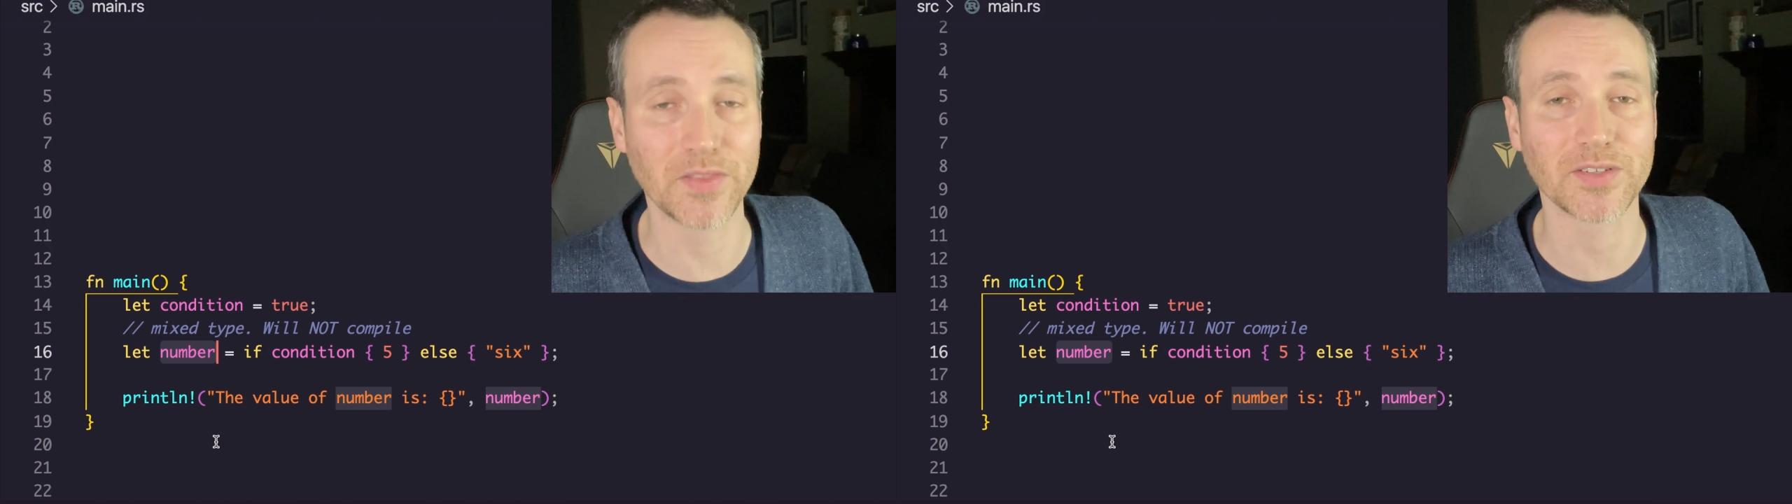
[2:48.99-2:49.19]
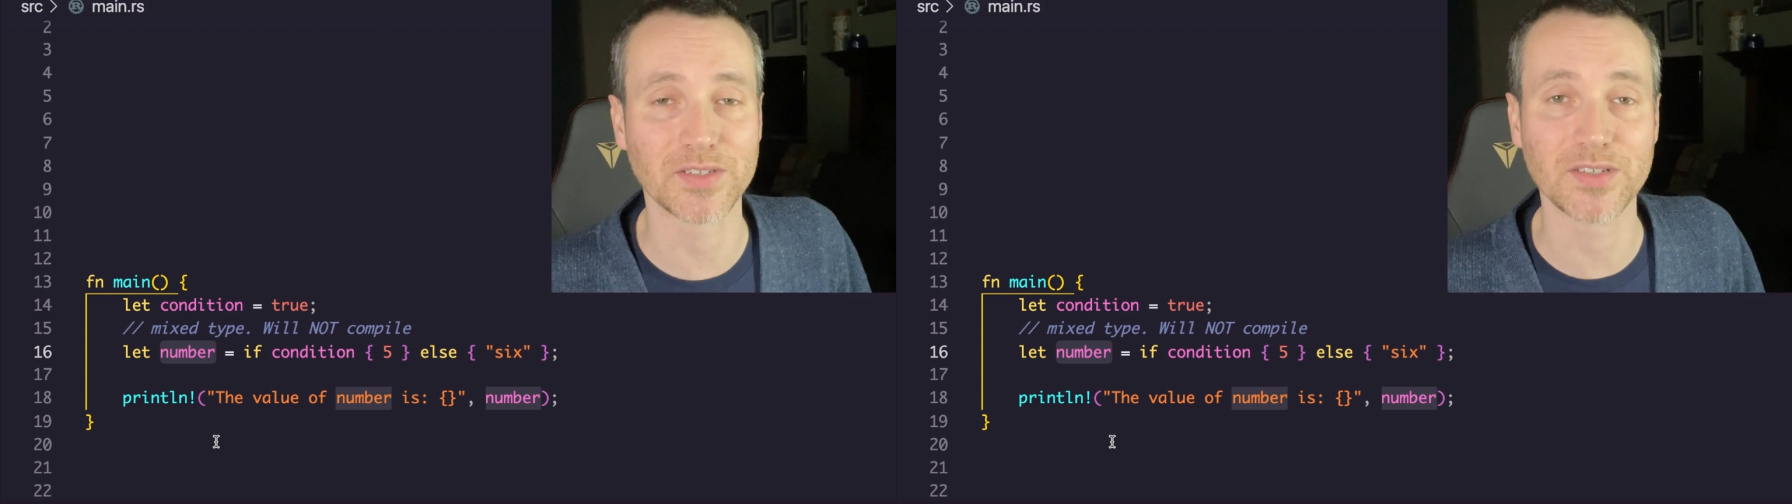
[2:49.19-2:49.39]

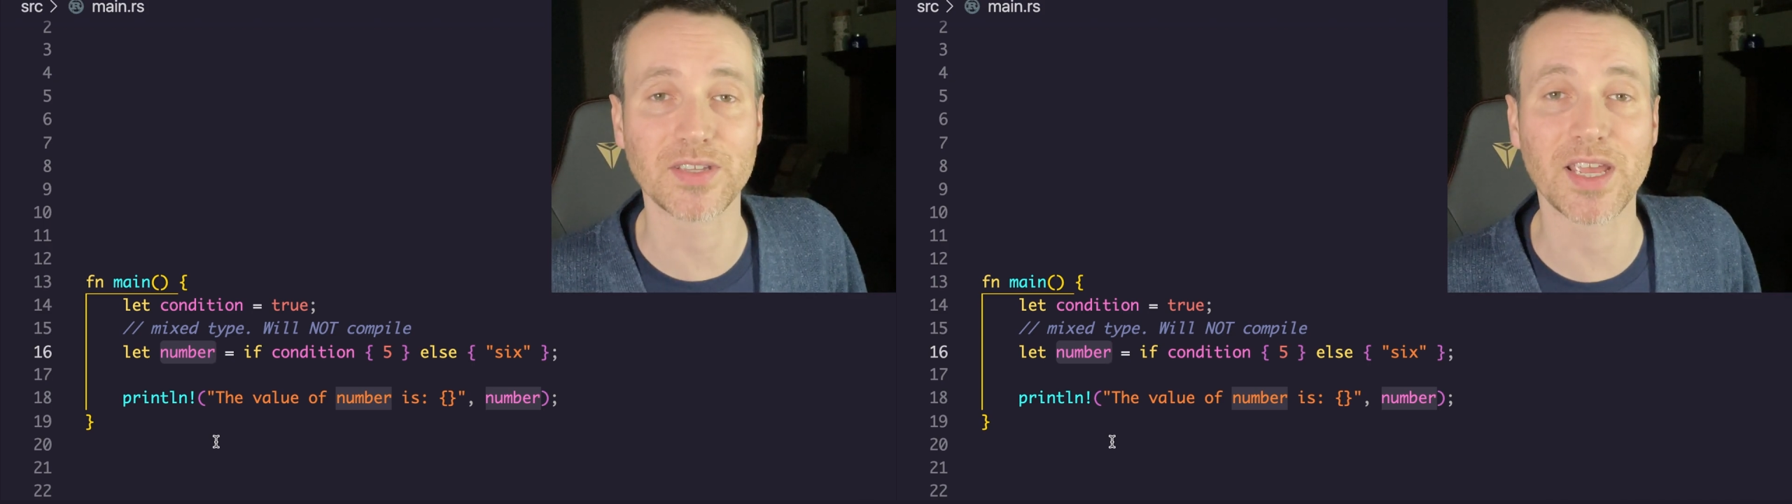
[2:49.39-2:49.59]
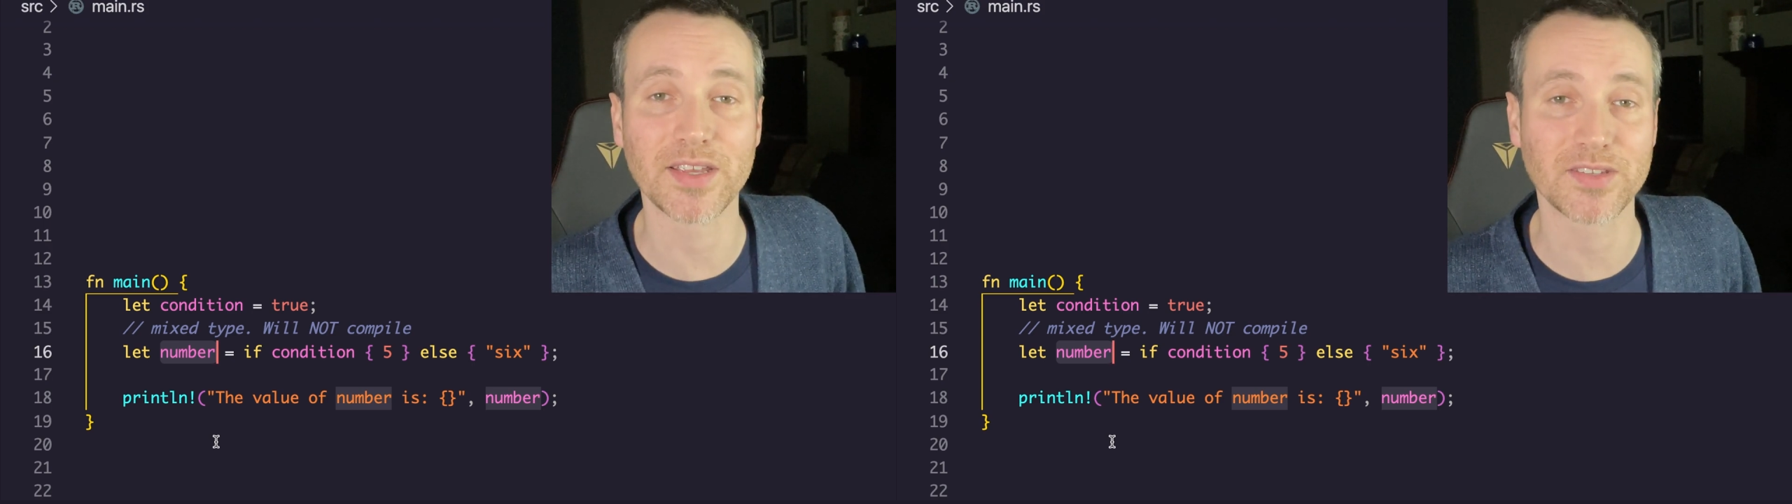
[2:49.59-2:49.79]
this
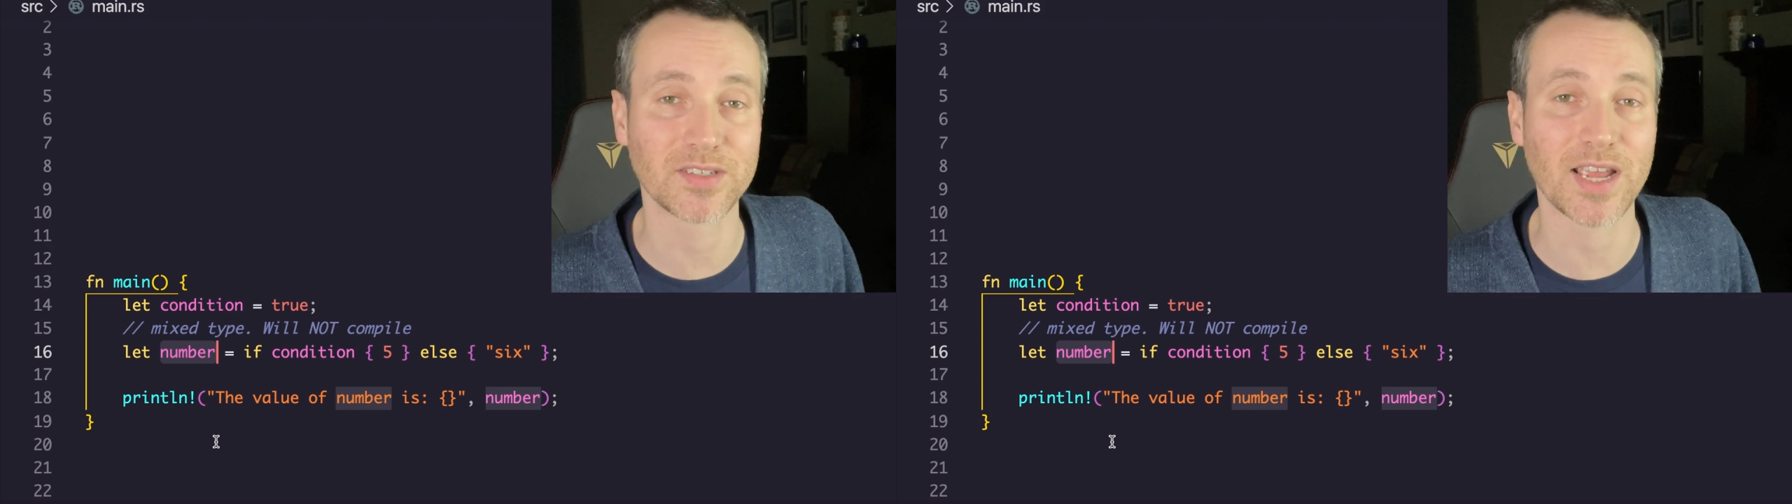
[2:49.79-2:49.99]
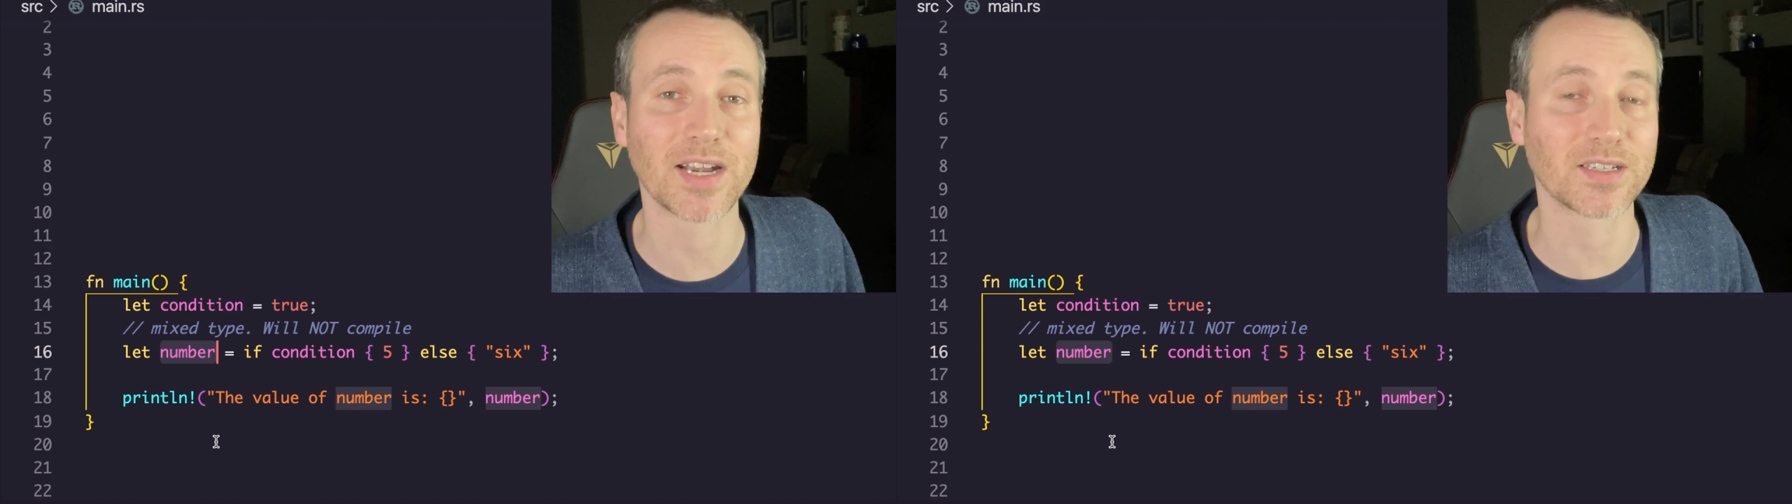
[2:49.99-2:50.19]
is a
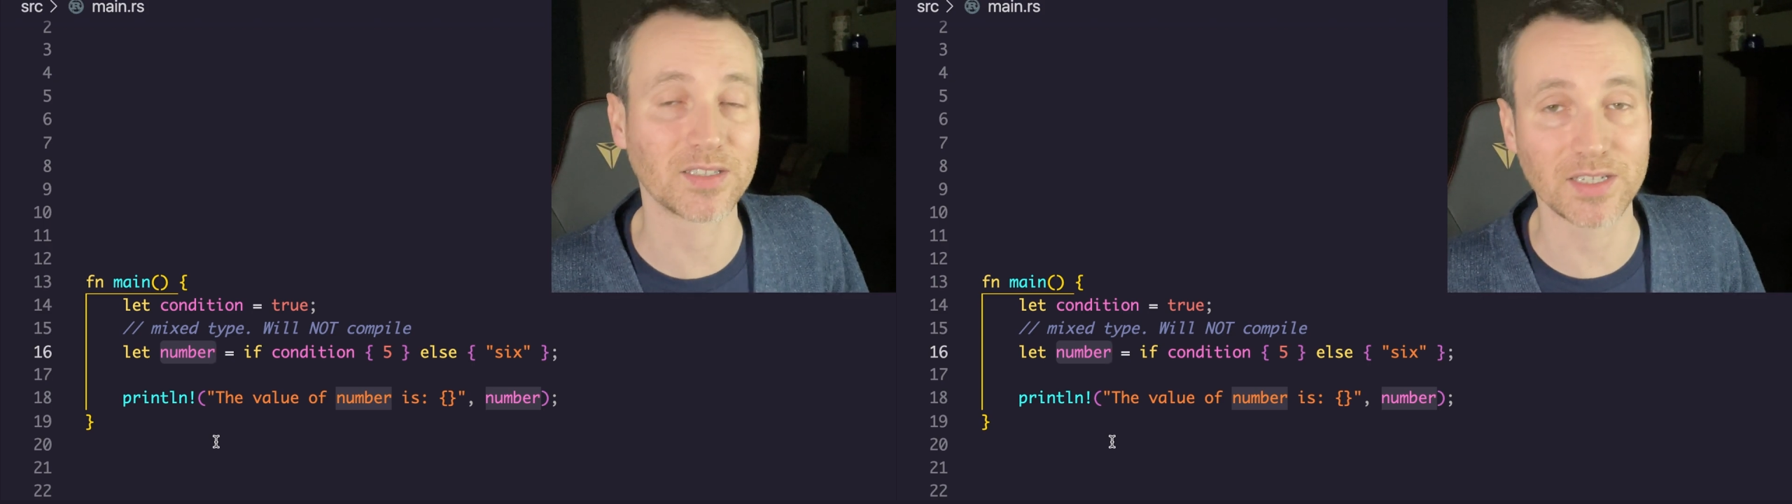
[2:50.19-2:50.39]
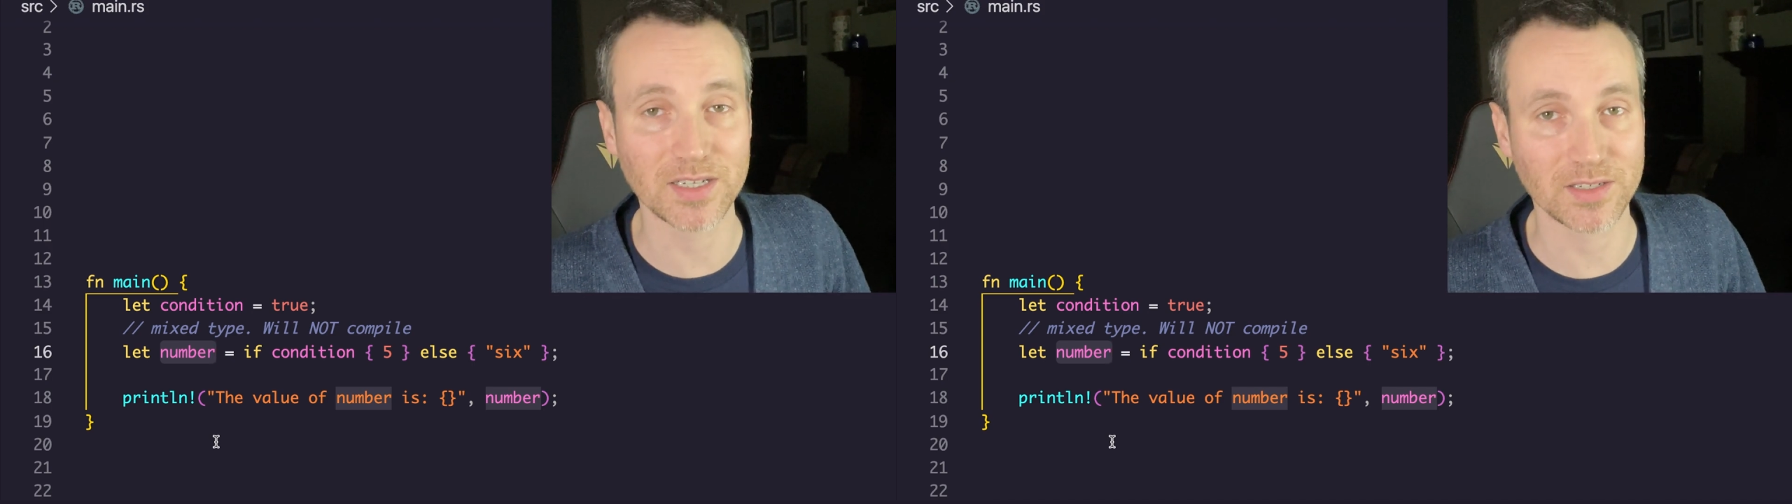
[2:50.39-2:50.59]

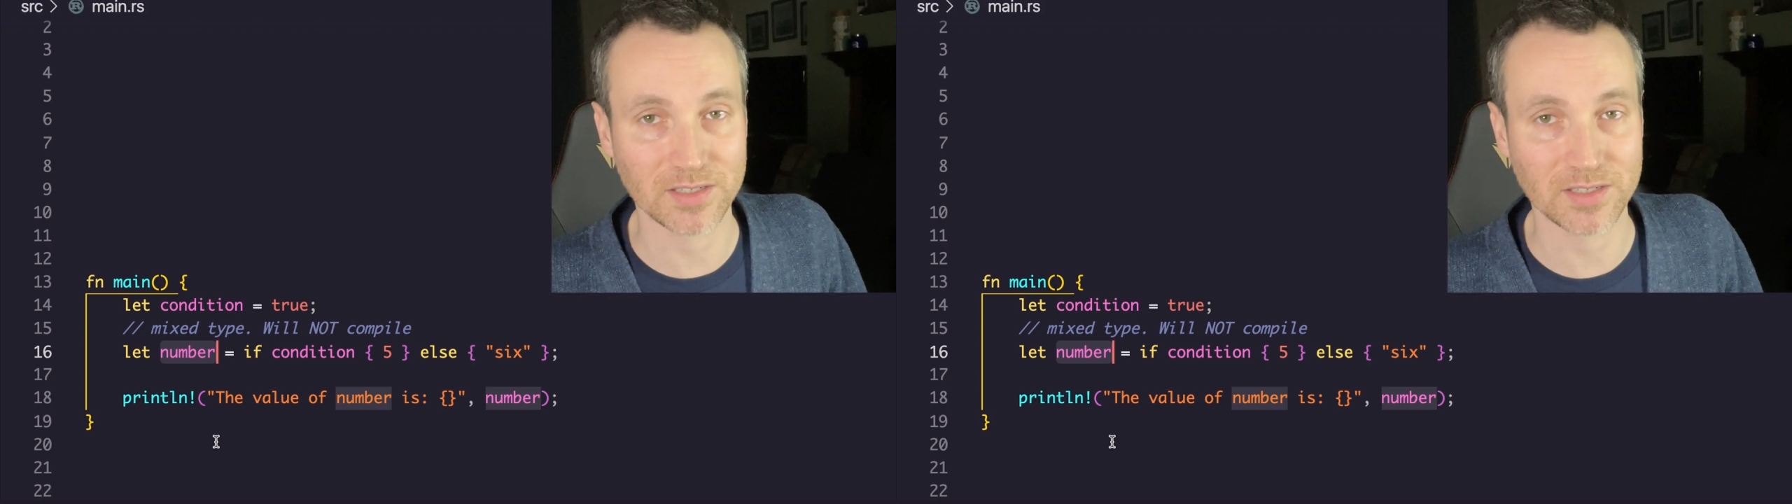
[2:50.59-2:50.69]
statically